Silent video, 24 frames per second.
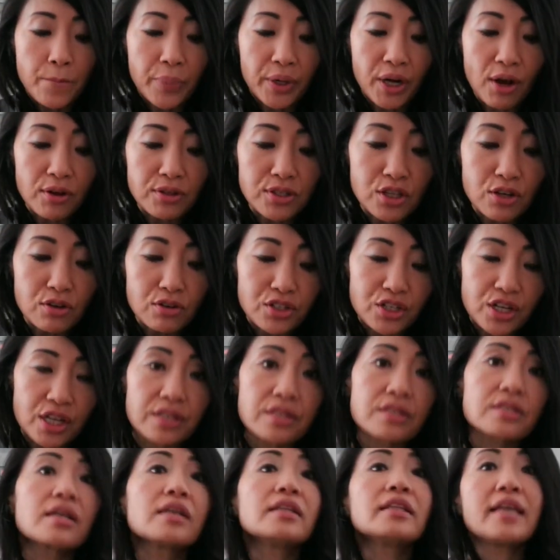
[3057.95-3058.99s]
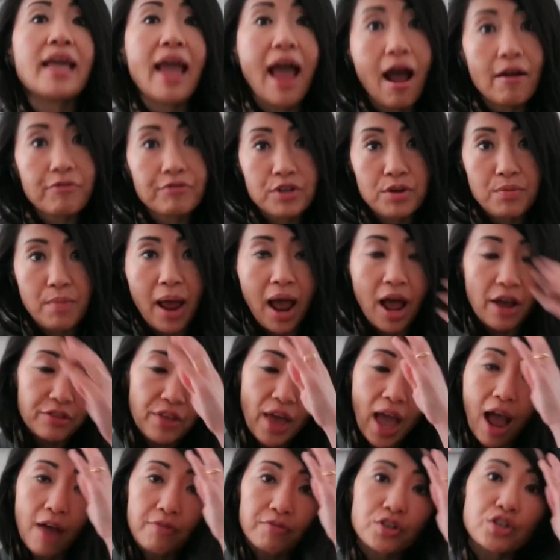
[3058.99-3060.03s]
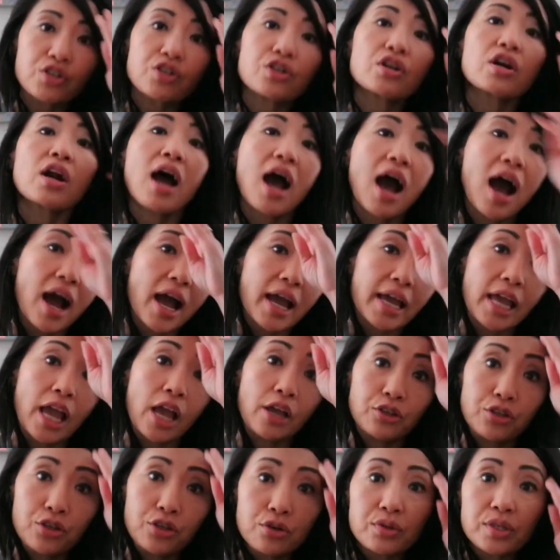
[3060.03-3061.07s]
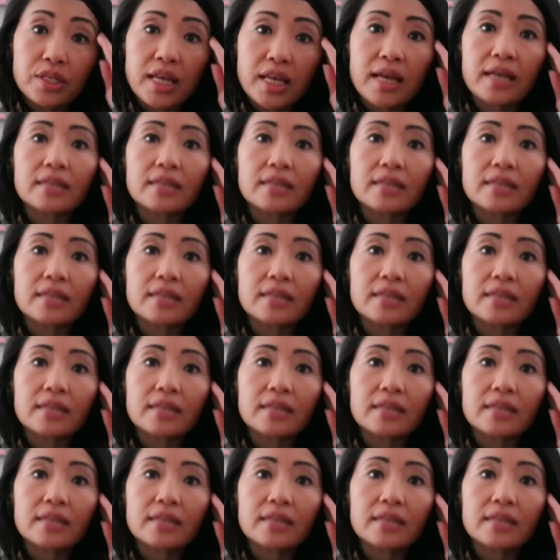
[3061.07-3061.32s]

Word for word: But also just the aftermath. After I use